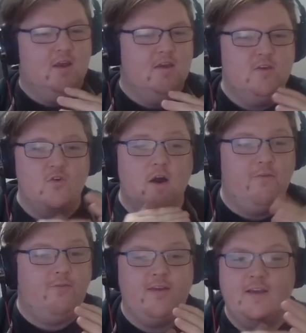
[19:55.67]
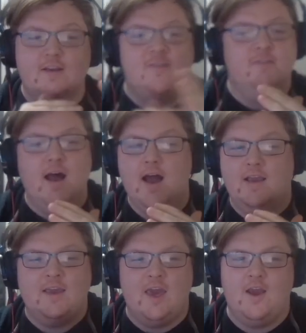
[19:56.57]
UFC does not
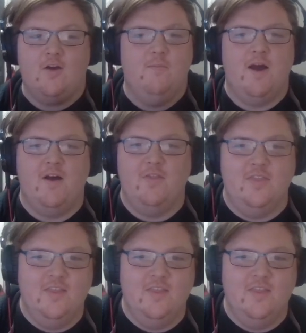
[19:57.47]
care about